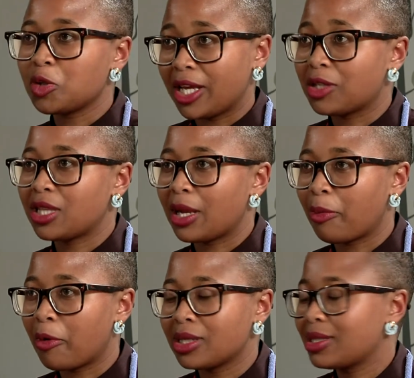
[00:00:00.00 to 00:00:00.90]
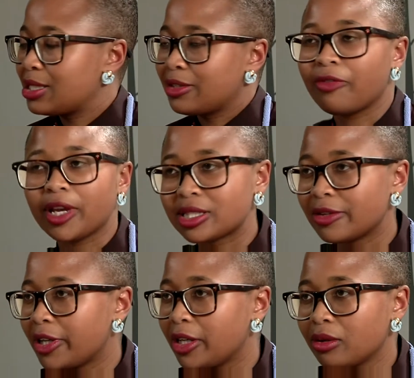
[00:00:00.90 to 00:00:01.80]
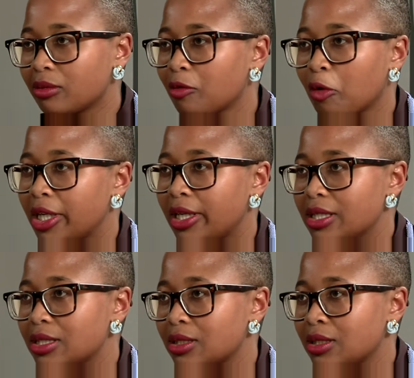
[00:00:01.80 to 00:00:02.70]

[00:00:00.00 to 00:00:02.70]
get to that point? That's effectively what it is.